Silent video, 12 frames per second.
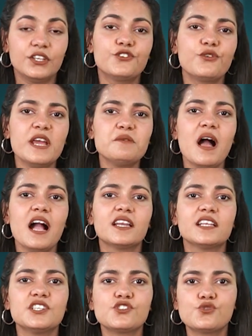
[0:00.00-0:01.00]
the trademark
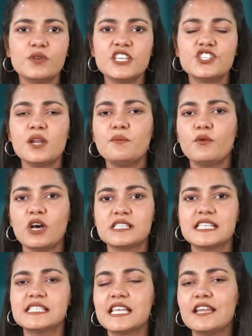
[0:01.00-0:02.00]
registration
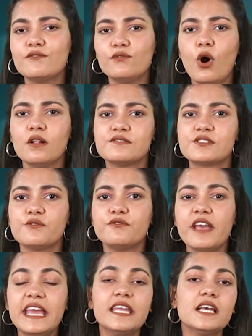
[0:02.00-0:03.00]
process involves
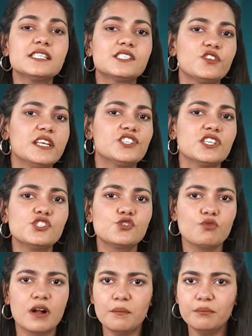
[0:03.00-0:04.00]
various stages
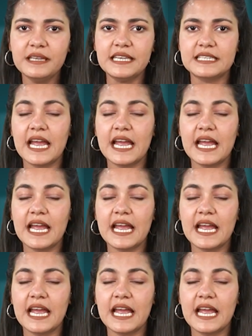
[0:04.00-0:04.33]
to complete,